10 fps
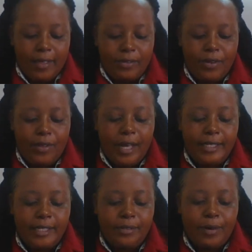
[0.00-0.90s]
So
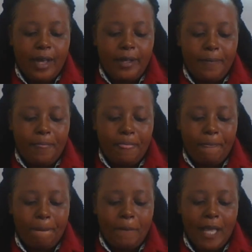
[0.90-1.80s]
that is why
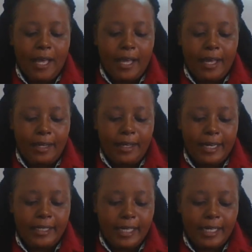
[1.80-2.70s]
a
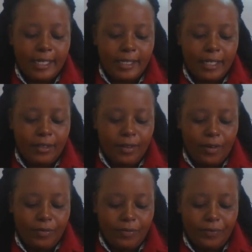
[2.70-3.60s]
characteristic
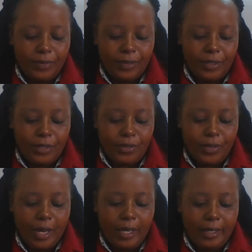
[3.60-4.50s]
of
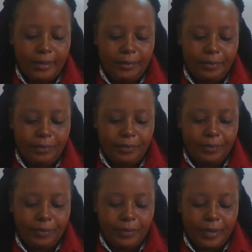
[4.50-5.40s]
soil,
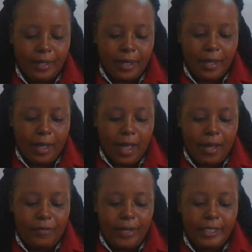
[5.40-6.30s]

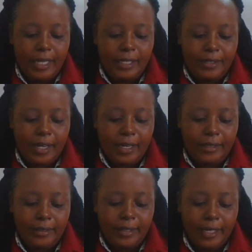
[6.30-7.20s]
fertile
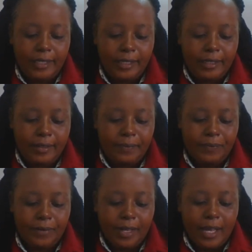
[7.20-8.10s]
soil. That is.
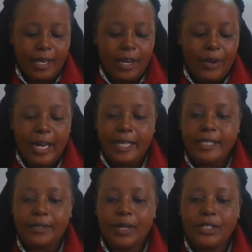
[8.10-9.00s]
Now,
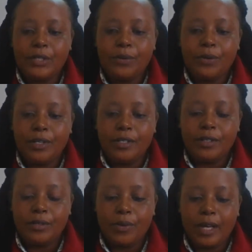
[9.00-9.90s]
last question
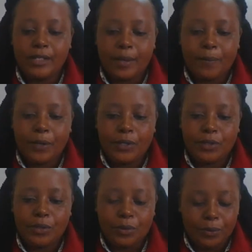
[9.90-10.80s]
was you are
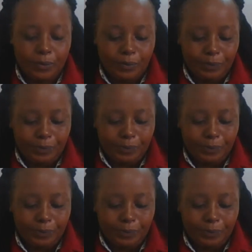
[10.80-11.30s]
supposed to